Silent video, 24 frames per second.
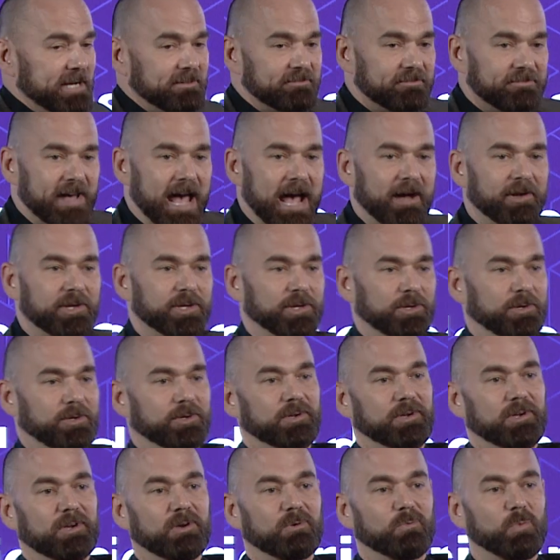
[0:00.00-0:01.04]
value.
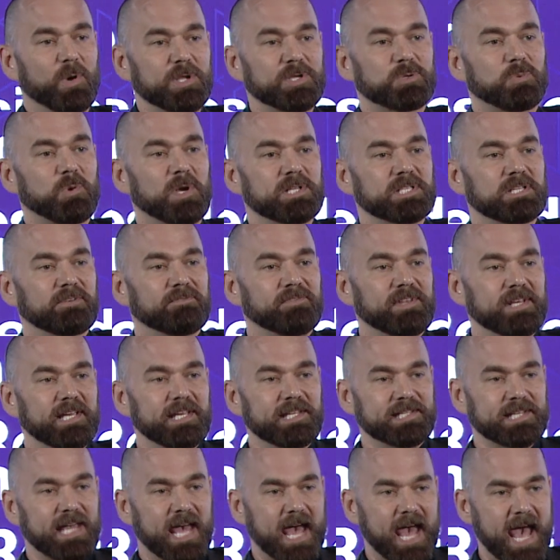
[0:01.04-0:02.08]
Which ones of
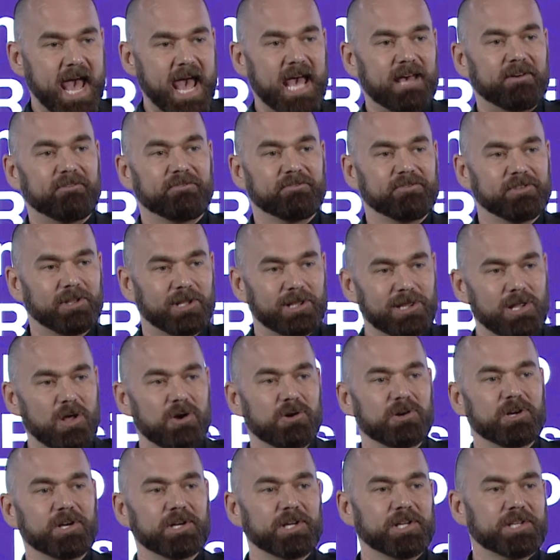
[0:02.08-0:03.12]
these have the
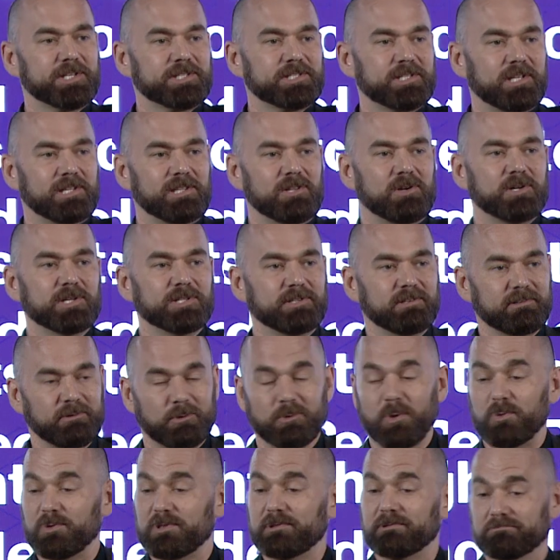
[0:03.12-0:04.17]
longest
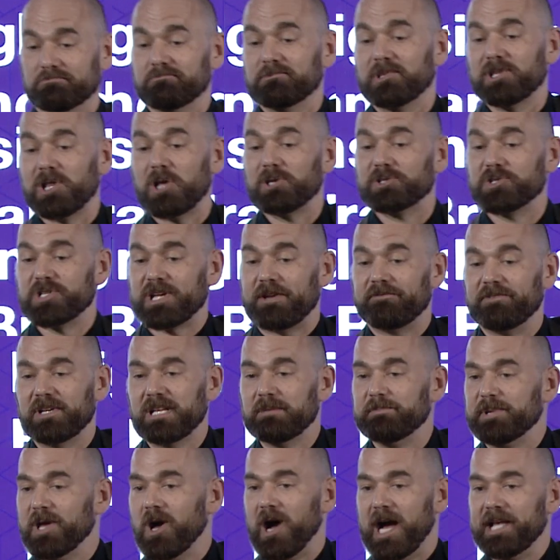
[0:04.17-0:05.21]
longevity
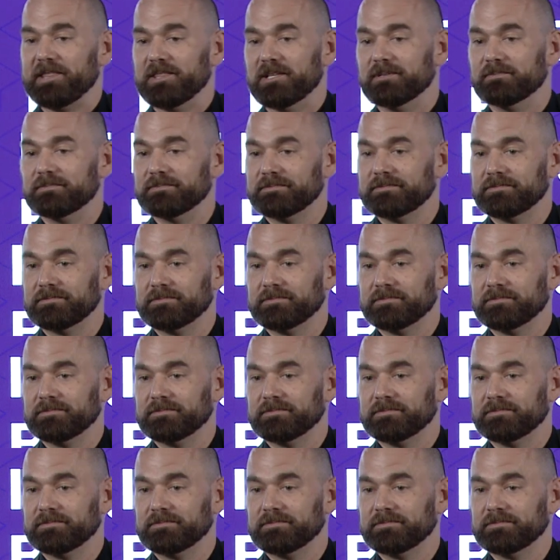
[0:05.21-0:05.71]
behind them?